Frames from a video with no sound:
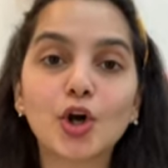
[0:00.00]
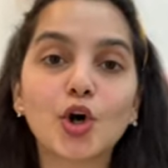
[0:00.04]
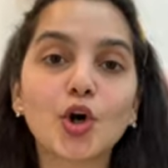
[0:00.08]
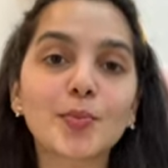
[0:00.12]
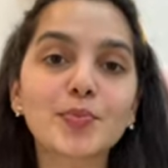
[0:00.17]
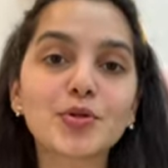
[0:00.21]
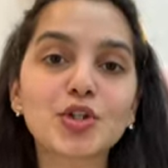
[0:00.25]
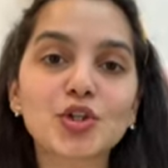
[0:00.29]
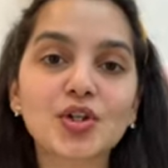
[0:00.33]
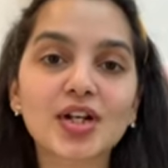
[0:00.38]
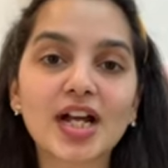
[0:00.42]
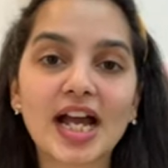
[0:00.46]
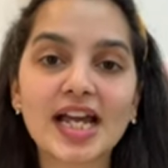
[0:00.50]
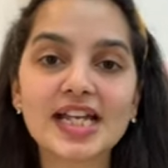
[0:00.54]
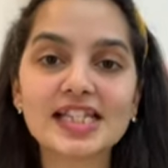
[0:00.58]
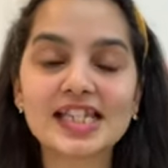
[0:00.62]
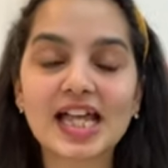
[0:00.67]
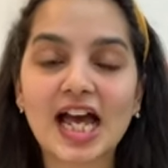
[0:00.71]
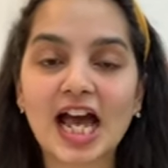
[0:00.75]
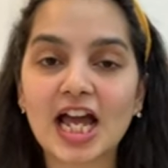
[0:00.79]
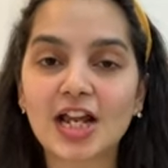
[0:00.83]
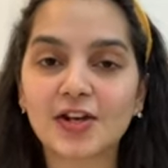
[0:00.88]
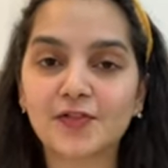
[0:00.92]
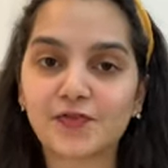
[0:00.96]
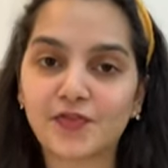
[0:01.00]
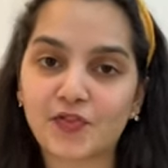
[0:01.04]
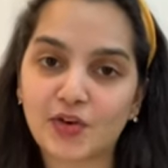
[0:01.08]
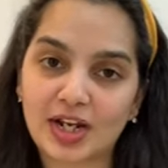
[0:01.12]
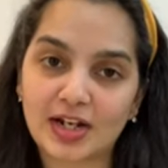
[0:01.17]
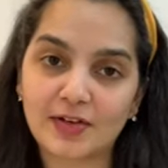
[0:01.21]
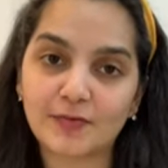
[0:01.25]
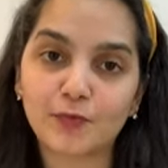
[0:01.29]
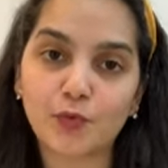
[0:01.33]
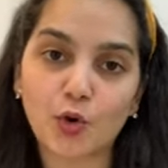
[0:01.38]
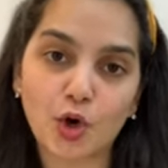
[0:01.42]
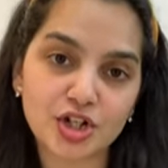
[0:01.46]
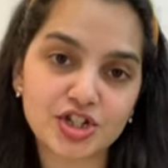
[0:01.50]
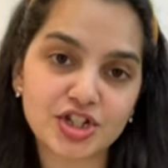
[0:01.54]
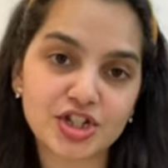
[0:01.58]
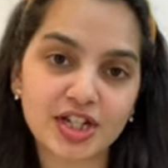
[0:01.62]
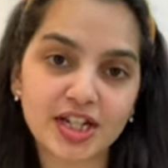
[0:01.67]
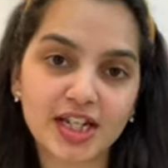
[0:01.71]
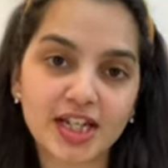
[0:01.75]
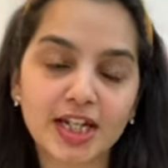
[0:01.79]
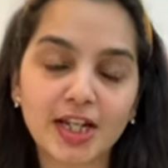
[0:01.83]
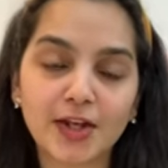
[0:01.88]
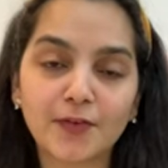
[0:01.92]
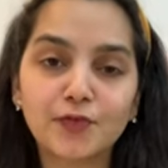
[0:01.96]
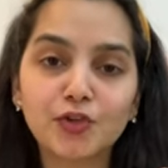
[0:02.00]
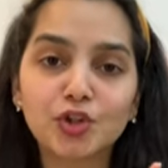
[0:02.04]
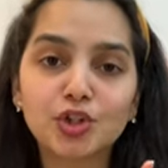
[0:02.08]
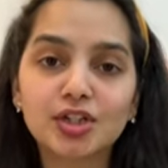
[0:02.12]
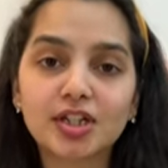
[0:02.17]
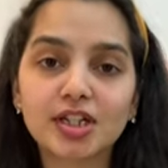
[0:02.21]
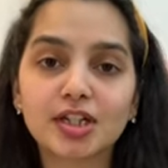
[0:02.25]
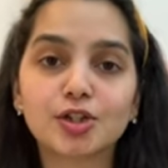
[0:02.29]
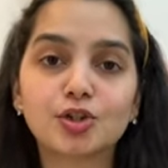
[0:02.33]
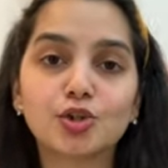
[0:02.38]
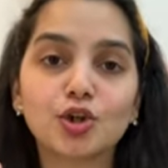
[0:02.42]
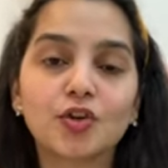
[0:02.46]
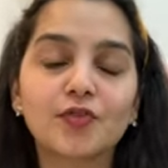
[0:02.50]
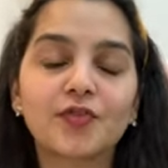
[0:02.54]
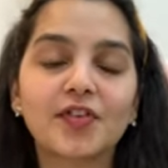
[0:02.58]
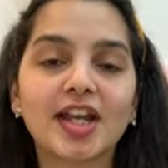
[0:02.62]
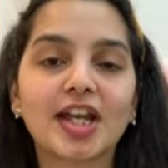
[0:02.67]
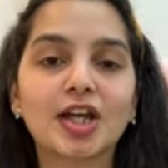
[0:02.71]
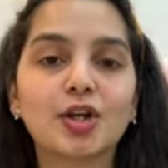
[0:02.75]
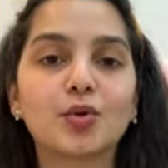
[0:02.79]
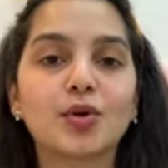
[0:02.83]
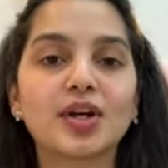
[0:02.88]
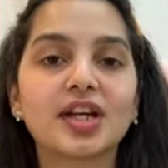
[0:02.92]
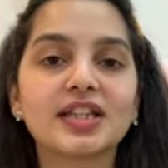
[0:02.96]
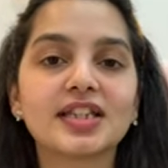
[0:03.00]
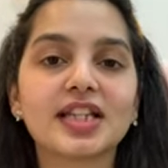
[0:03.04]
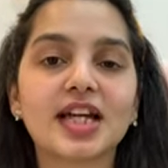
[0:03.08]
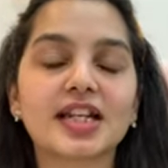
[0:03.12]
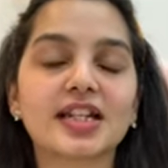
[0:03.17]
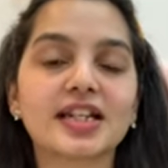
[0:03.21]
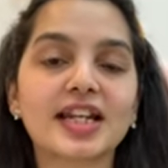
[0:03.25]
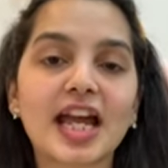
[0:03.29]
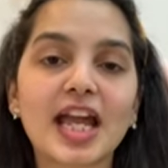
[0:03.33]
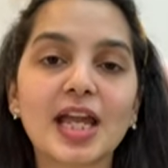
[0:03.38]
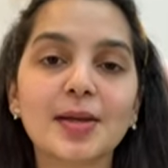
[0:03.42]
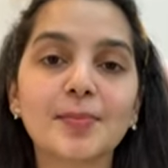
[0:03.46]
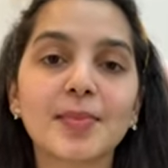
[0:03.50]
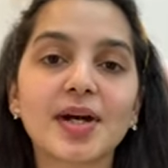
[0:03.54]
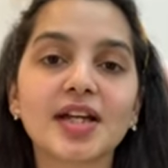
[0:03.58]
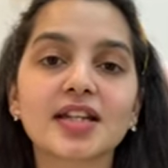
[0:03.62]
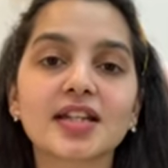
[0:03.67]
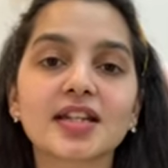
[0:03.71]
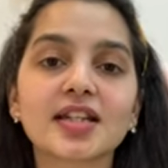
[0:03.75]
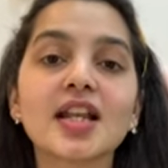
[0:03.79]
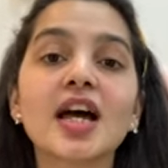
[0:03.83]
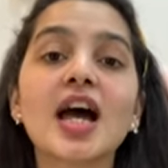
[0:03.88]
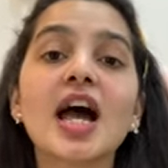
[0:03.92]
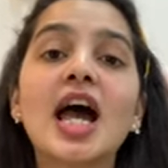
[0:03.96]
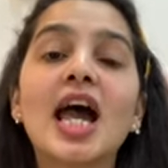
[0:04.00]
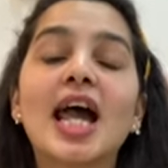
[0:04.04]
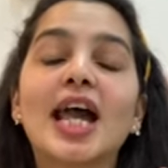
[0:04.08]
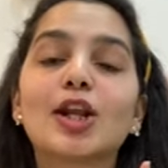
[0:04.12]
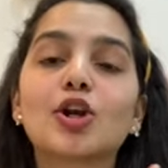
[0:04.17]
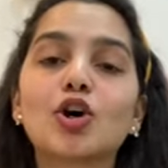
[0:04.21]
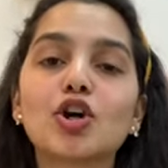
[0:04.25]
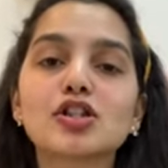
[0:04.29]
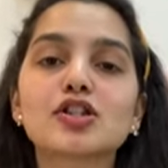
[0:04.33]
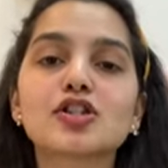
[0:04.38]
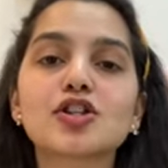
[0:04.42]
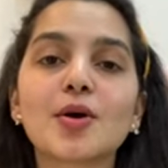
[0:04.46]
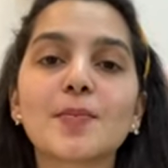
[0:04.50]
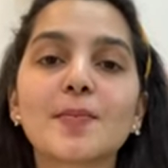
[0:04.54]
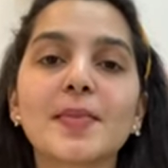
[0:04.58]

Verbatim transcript: hope you guys had fun watching it if you did don't forget to hit that like button and also